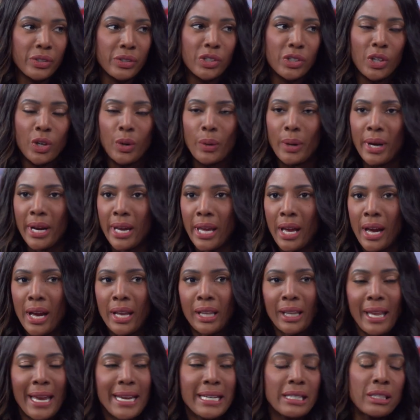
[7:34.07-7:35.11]
So I
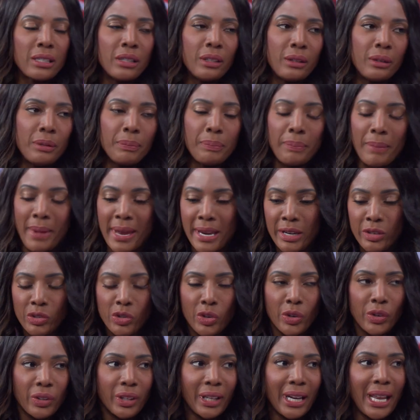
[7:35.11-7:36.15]
like to make
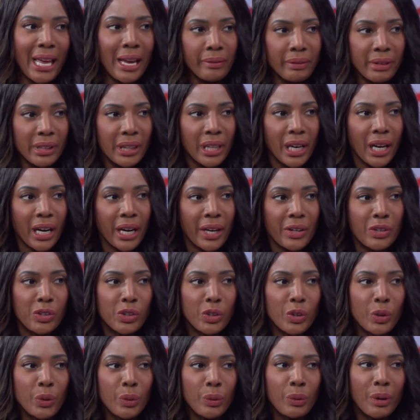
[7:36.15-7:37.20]
sure that everything I
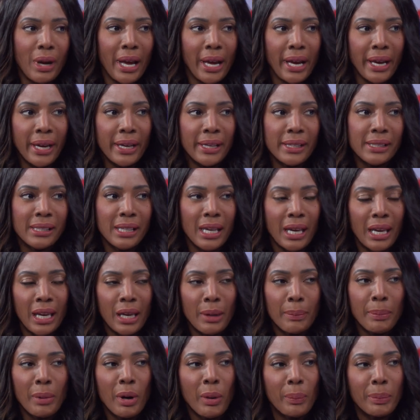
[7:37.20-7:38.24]
do has a
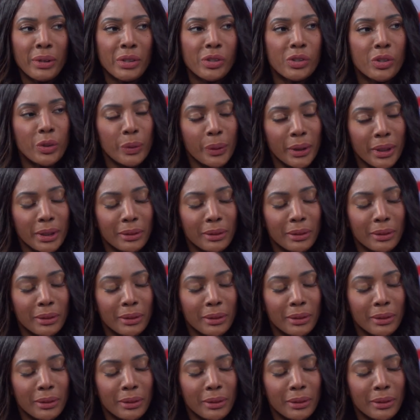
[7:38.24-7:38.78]
purpose to it.